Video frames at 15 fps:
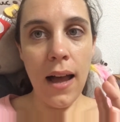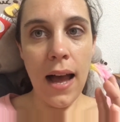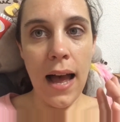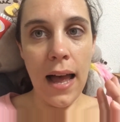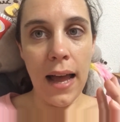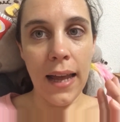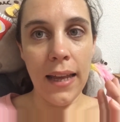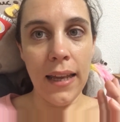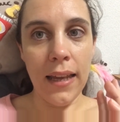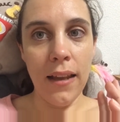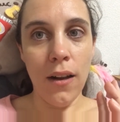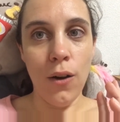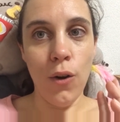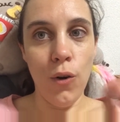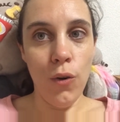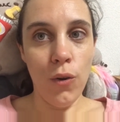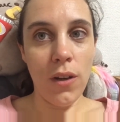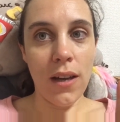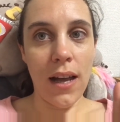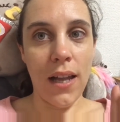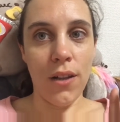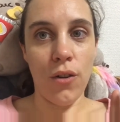I look
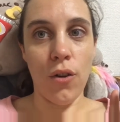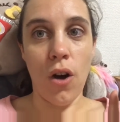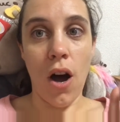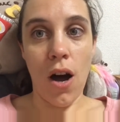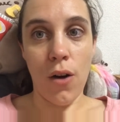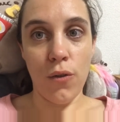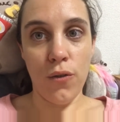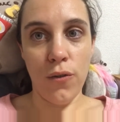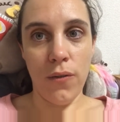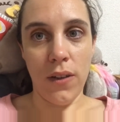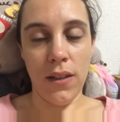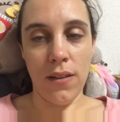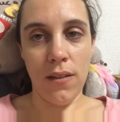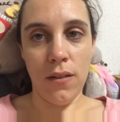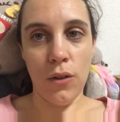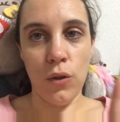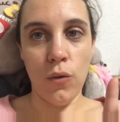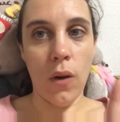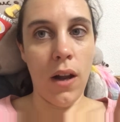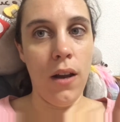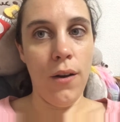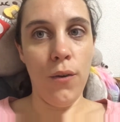at the outfit. Do
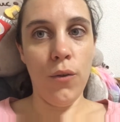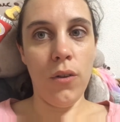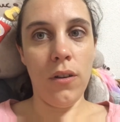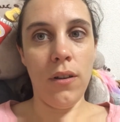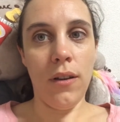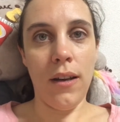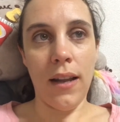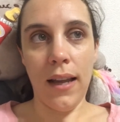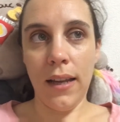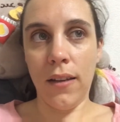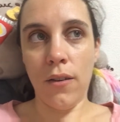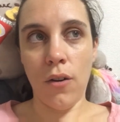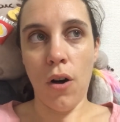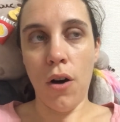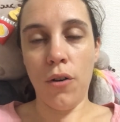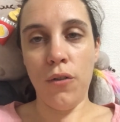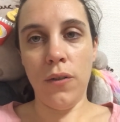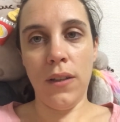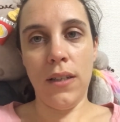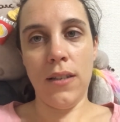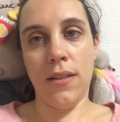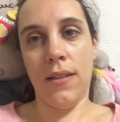I look like the
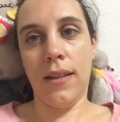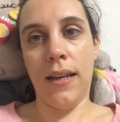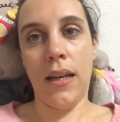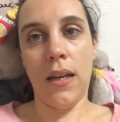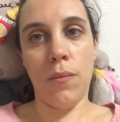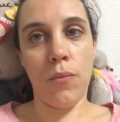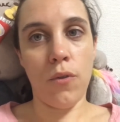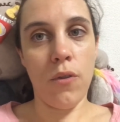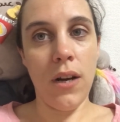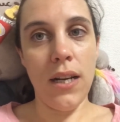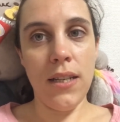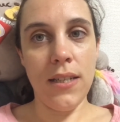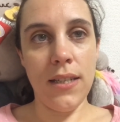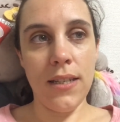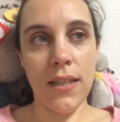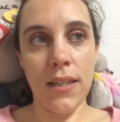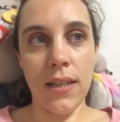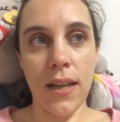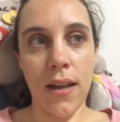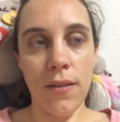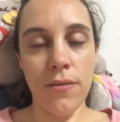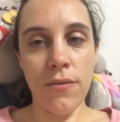outfit? Is it elaborated
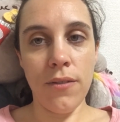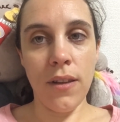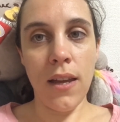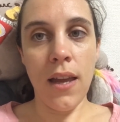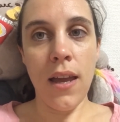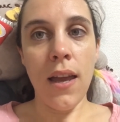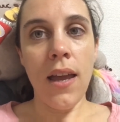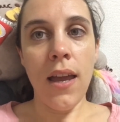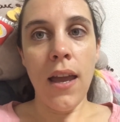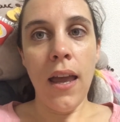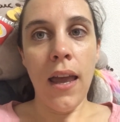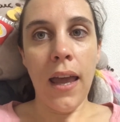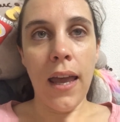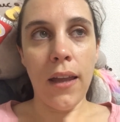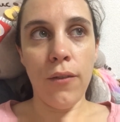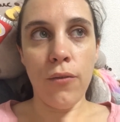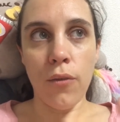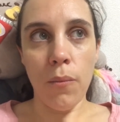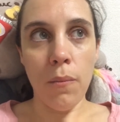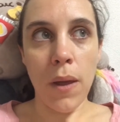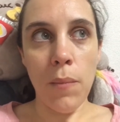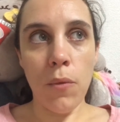enough? And
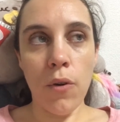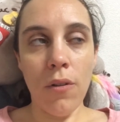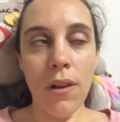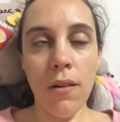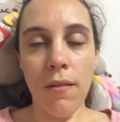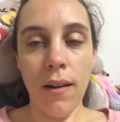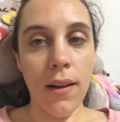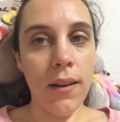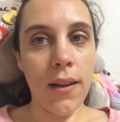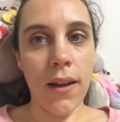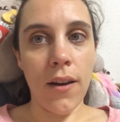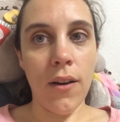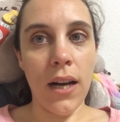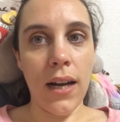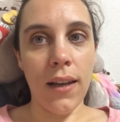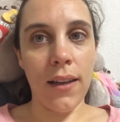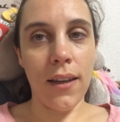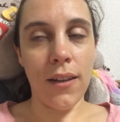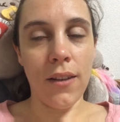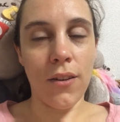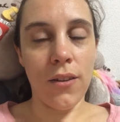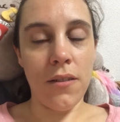from memory right now, I
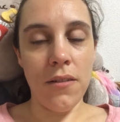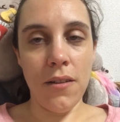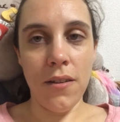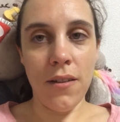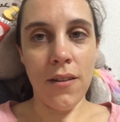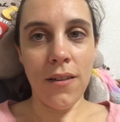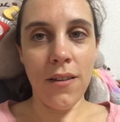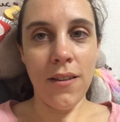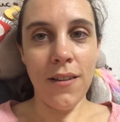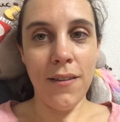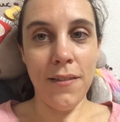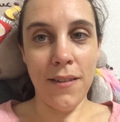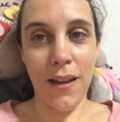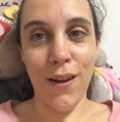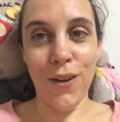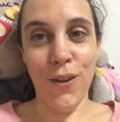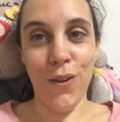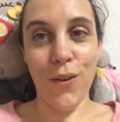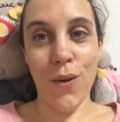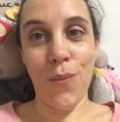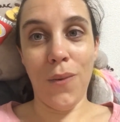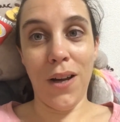cannot tell
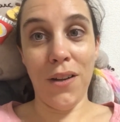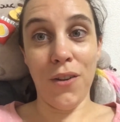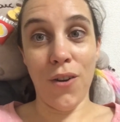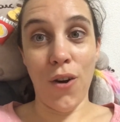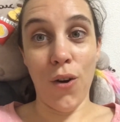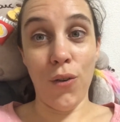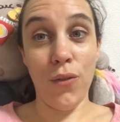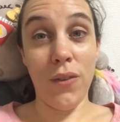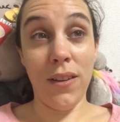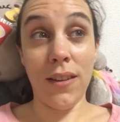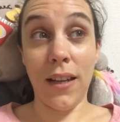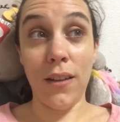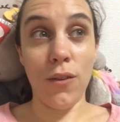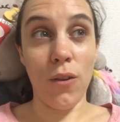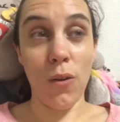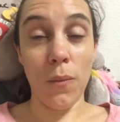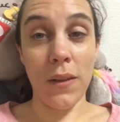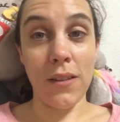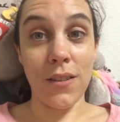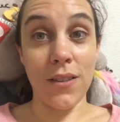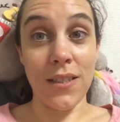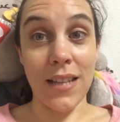you about the outfit at all,
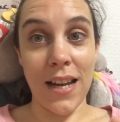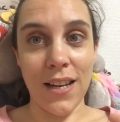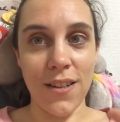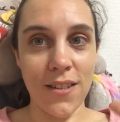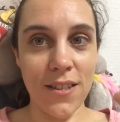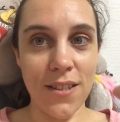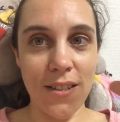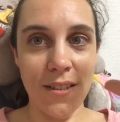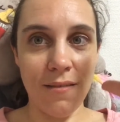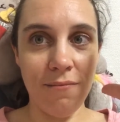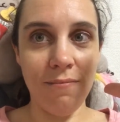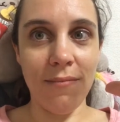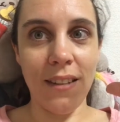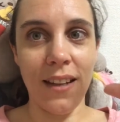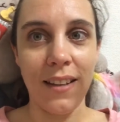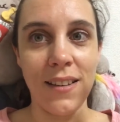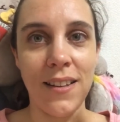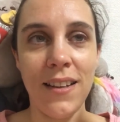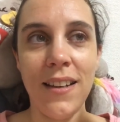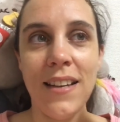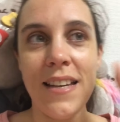because I just, like,